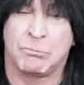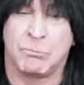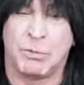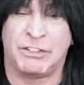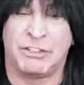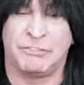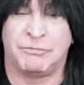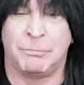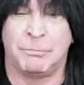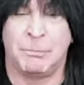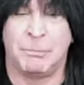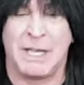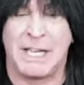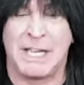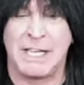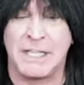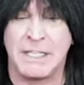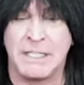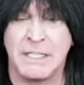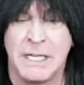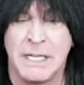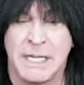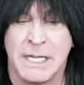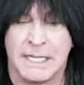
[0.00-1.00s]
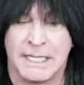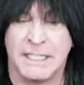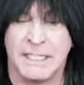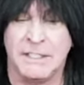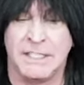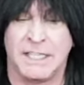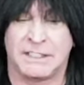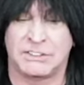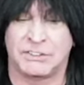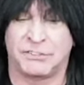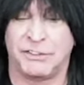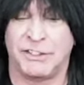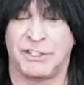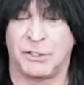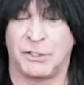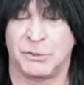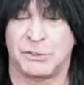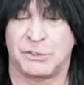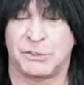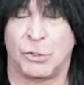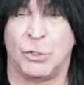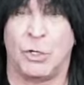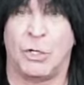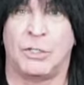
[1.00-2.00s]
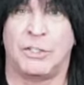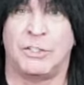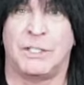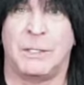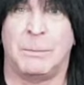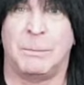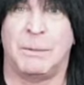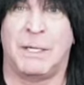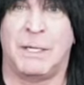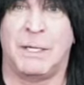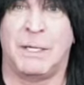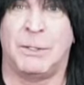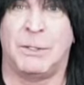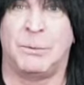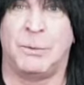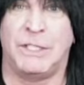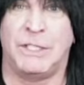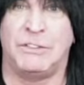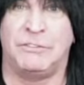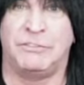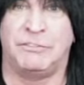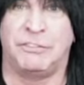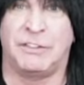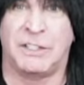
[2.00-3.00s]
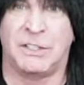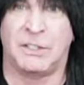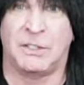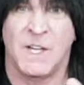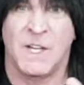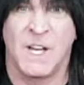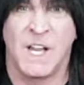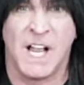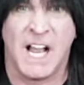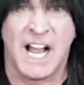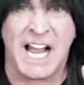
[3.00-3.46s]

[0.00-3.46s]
But if my index finger was longer than my ring finger,